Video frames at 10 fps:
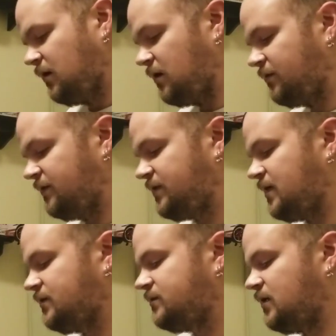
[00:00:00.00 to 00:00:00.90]
This
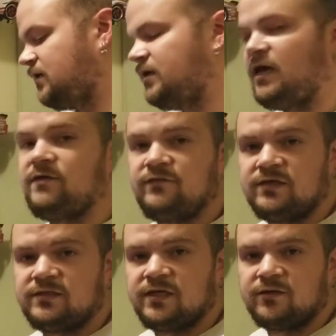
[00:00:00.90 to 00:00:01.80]
has
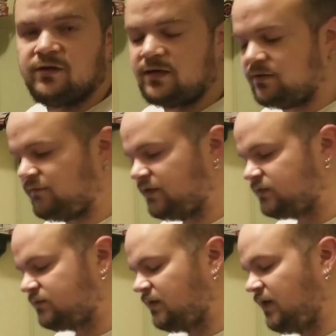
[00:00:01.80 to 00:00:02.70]
AVC though, advanced
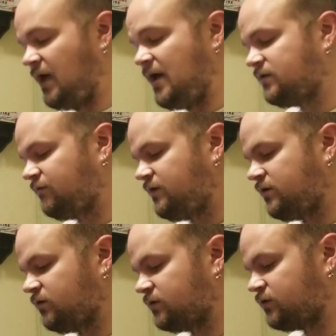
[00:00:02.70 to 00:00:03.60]
active
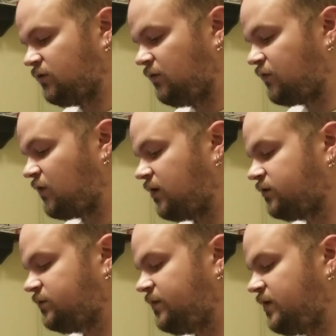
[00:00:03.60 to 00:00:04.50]
vehicle control, throttle
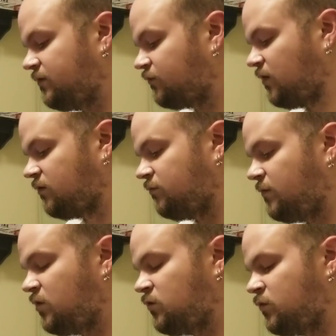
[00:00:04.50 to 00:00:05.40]
speed, throttle
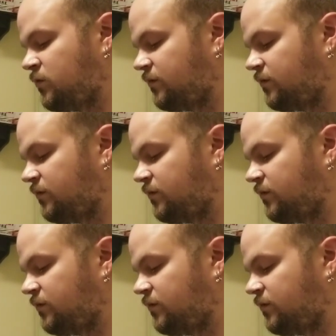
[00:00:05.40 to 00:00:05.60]
mode,